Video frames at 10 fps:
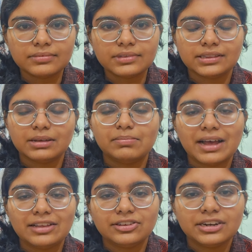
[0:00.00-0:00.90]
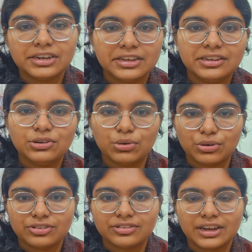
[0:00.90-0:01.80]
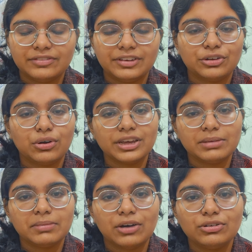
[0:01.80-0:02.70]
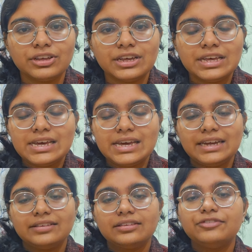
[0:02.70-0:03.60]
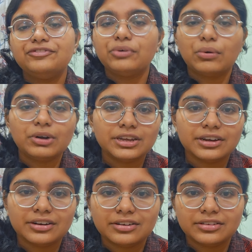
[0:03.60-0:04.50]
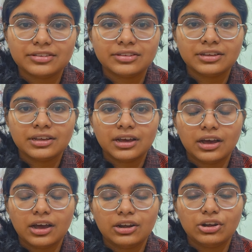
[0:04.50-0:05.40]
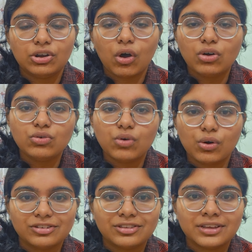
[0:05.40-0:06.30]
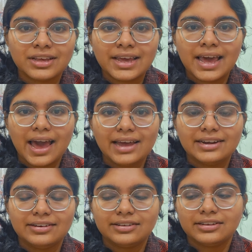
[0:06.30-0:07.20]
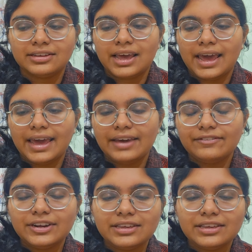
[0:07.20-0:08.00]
The bachelor degree course that we are talking about, it is a 4 years long course, and every